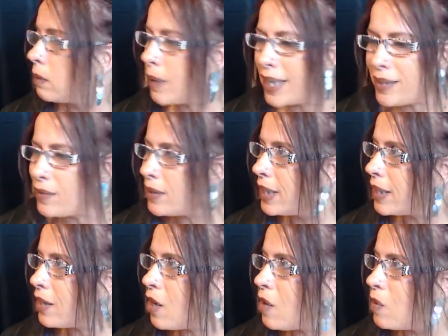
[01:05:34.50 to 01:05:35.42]
Why do you need
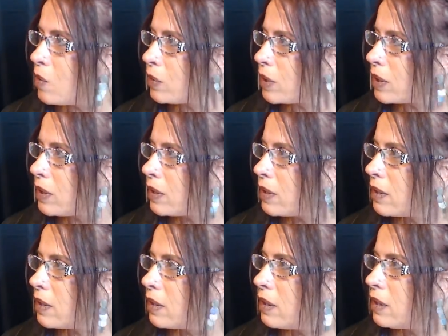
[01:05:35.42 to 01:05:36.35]
a code? Xbox
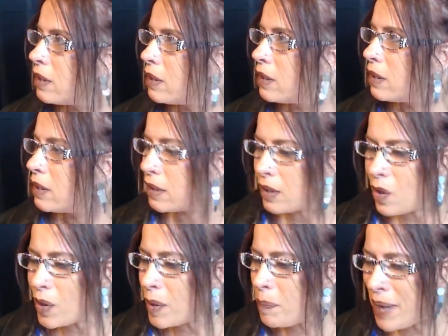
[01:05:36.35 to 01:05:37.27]
Xbox app. Go
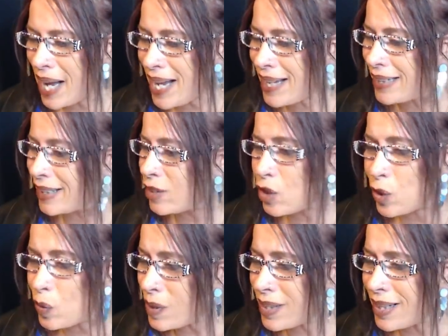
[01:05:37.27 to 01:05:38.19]
to bed. It's
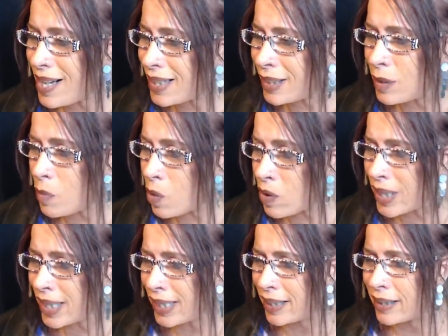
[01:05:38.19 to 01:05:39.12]
two o'clock in the
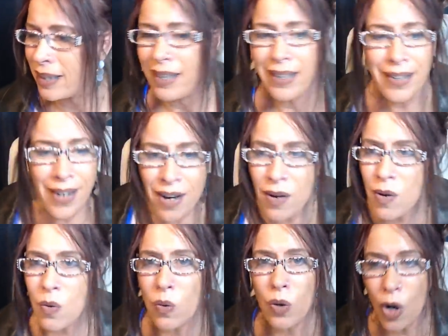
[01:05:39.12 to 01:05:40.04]
morning.
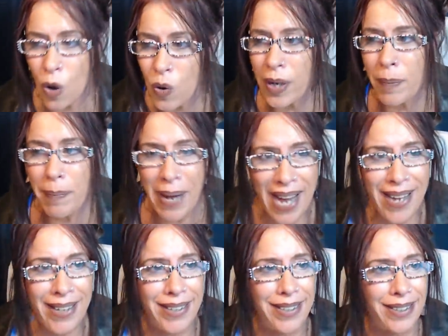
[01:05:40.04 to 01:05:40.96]
No, go to
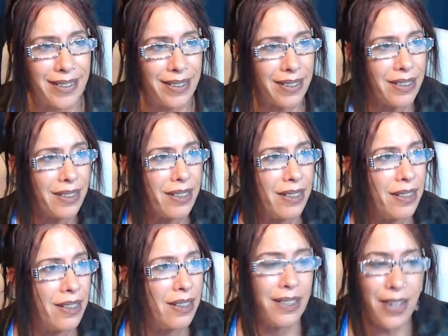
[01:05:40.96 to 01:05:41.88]
bed.
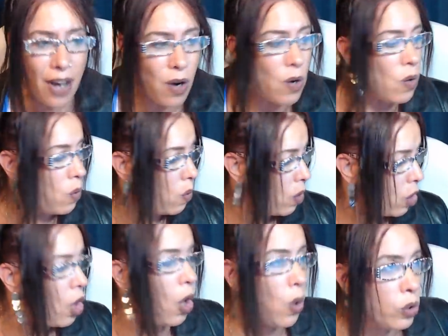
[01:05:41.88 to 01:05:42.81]
No,
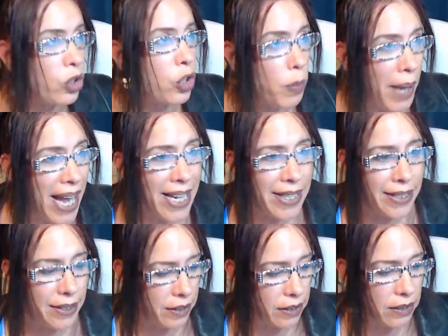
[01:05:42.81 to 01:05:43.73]
go to
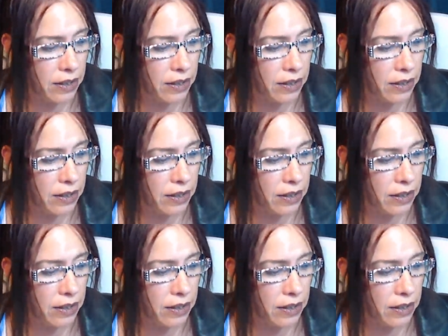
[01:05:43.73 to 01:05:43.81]
bed.